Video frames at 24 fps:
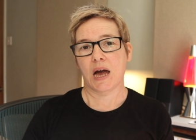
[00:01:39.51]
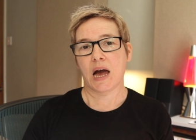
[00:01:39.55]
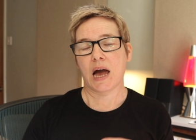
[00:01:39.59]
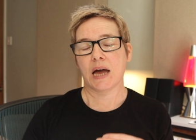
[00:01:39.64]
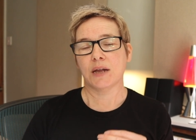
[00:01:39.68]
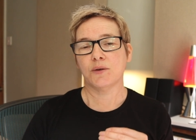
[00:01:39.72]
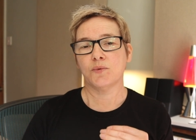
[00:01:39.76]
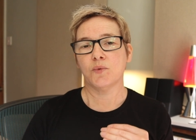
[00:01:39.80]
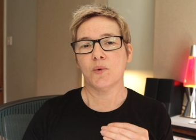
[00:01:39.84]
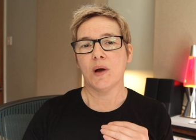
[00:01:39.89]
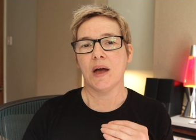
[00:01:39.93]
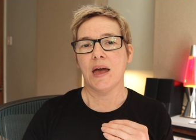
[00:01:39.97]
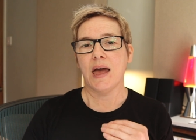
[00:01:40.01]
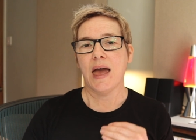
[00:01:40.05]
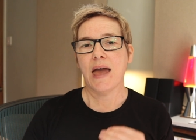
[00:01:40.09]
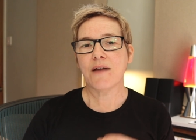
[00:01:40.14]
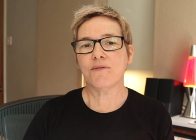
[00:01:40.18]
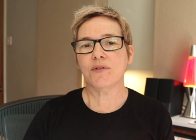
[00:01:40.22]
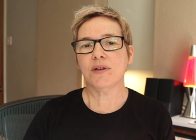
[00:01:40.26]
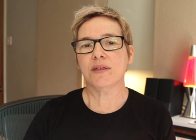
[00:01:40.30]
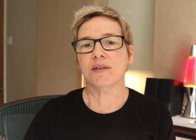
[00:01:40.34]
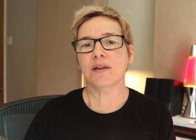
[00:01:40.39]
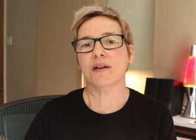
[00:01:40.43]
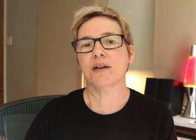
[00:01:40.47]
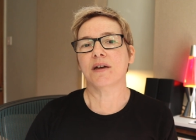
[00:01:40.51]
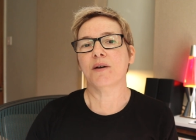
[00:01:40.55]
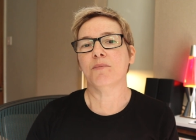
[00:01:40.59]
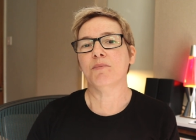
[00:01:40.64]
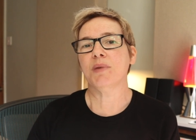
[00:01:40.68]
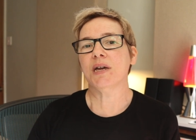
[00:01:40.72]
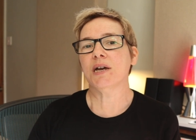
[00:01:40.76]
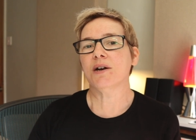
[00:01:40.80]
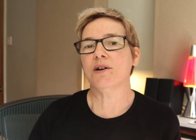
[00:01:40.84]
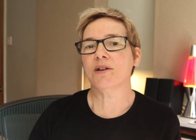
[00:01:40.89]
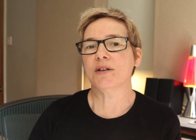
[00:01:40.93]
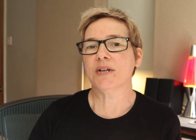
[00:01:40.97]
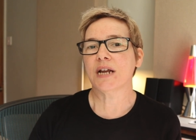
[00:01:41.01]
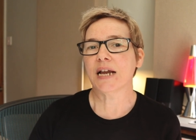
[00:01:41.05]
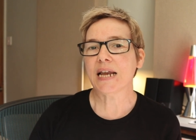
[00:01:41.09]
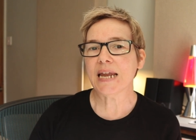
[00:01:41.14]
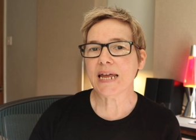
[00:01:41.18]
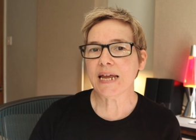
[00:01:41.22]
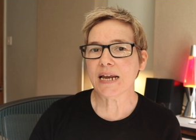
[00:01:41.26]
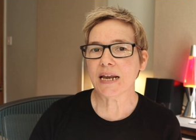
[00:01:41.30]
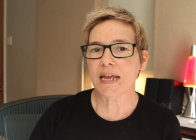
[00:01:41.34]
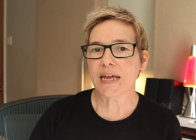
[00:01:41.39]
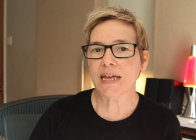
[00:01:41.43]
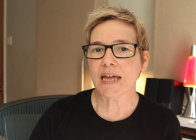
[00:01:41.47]
and where everything can be heard
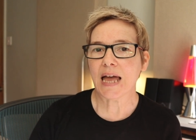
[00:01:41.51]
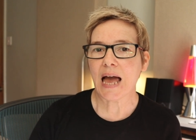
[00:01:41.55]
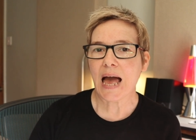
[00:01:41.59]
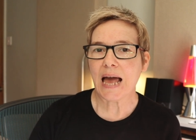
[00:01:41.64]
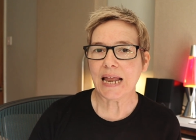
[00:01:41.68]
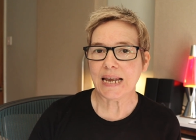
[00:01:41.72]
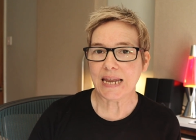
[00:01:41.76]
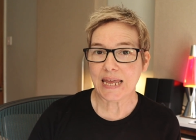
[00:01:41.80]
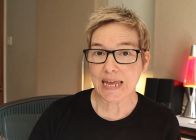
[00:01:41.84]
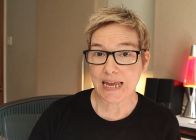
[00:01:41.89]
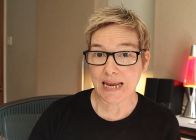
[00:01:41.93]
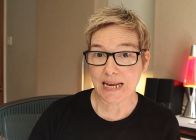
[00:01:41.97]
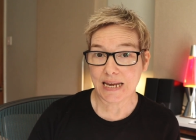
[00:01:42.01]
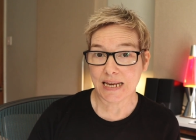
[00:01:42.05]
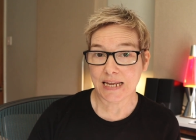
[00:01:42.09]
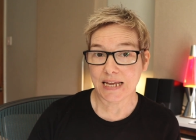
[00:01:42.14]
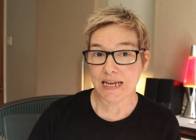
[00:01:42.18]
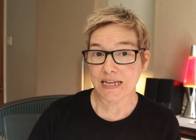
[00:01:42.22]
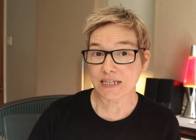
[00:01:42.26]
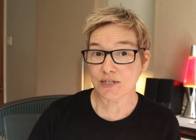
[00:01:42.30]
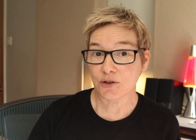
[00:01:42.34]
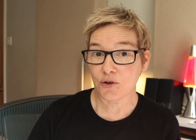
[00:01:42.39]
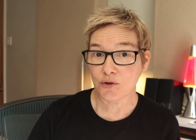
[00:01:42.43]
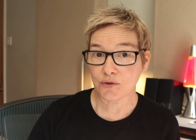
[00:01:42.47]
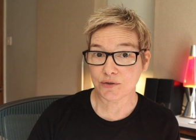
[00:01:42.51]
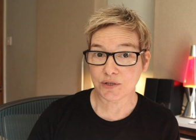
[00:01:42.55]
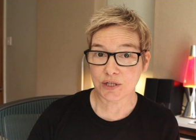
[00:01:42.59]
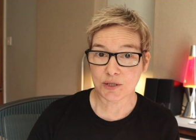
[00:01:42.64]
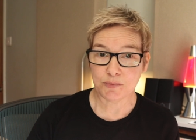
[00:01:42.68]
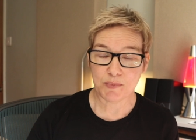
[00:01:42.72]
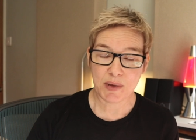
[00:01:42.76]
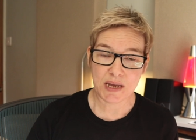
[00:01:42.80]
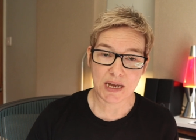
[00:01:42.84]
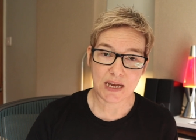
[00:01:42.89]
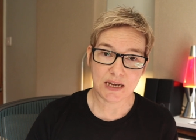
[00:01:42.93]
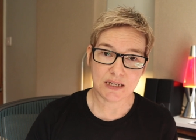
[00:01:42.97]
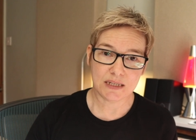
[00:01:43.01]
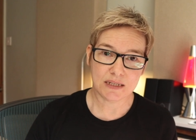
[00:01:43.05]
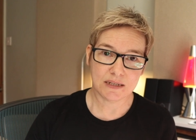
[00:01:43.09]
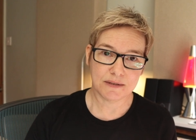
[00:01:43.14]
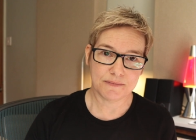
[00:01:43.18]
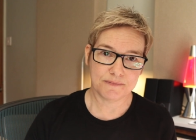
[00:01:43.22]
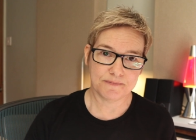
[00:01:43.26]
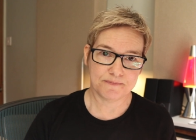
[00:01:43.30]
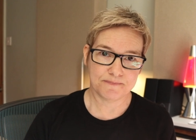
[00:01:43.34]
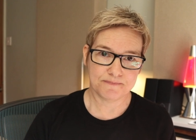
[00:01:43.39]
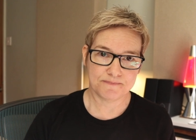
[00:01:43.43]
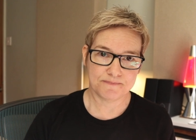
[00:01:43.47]
clearly and in its own space.